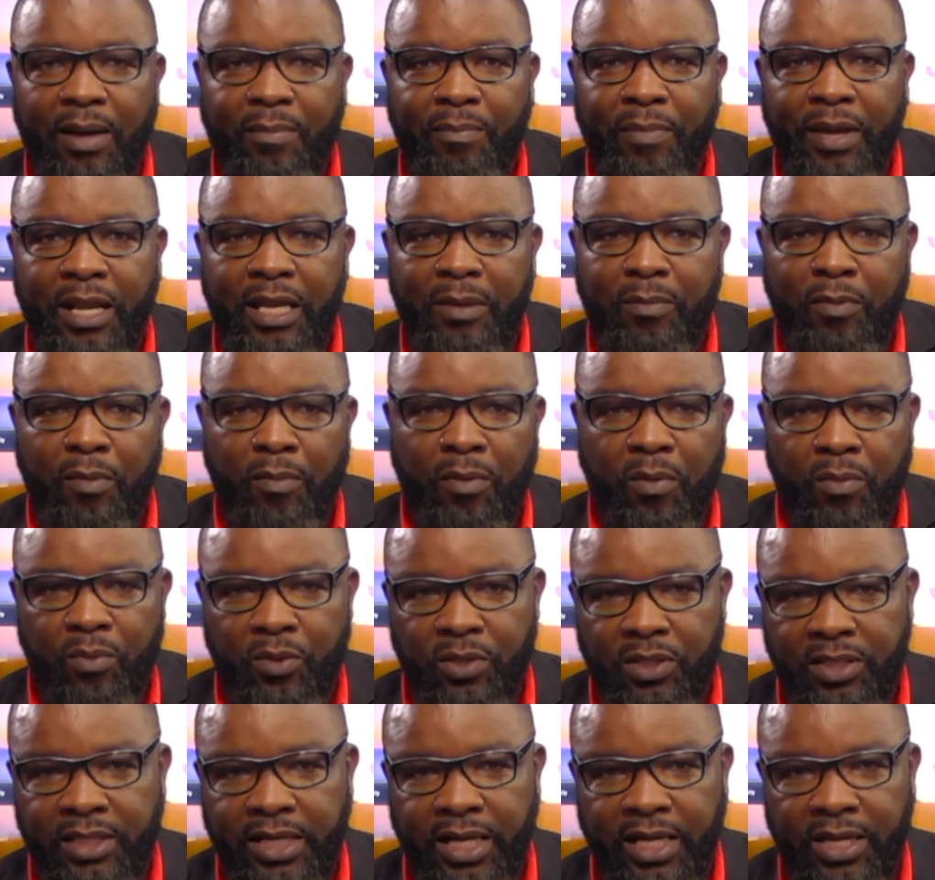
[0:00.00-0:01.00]
many people
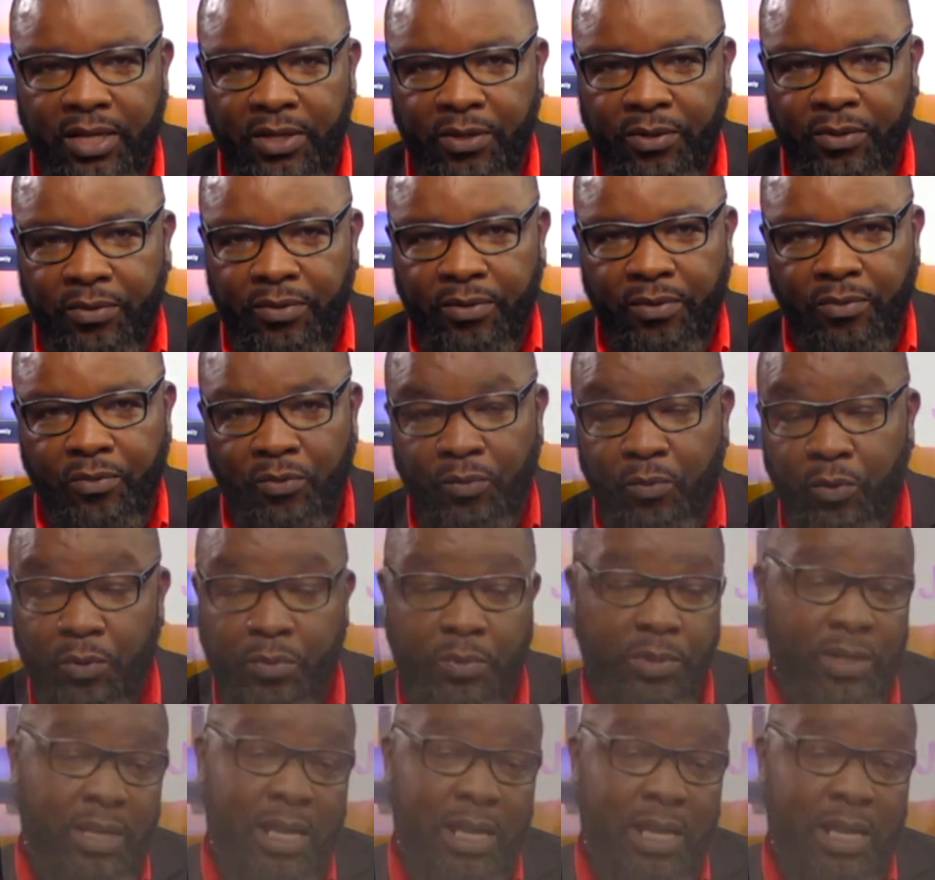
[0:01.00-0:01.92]
would tell you, we